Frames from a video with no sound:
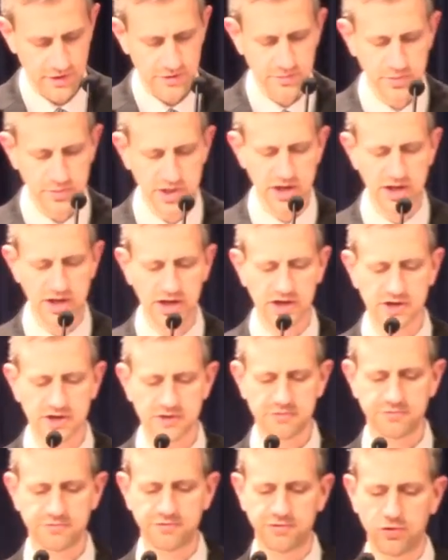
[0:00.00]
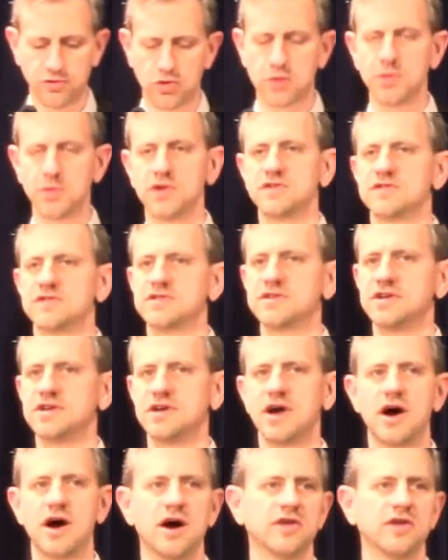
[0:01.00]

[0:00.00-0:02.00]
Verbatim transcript: being conformance to God's